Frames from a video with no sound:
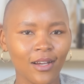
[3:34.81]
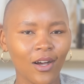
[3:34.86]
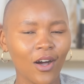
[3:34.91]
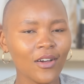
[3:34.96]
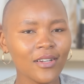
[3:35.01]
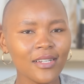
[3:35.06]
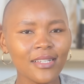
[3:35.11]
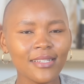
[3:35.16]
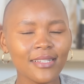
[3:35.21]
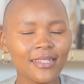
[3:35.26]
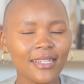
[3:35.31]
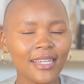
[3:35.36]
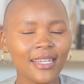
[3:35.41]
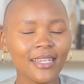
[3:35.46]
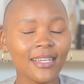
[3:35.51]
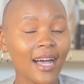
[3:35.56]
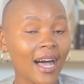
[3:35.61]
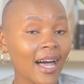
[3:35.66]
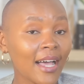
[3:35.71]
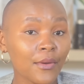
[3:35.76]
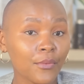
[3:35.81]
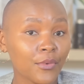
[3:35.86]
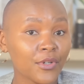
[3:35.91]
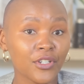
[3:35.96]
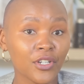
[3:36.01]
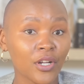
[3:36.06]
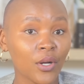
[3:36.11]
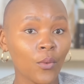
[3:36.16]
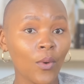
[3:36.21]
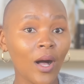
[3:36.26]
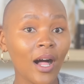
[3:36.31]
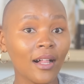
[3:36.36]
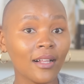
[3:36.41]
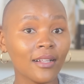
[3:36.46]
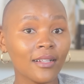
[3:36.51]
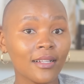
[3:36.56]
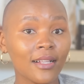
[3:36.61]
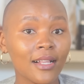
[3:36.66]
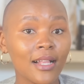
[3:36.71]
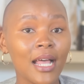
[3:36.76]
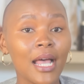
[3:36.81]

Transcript: Honestly, I wish her well.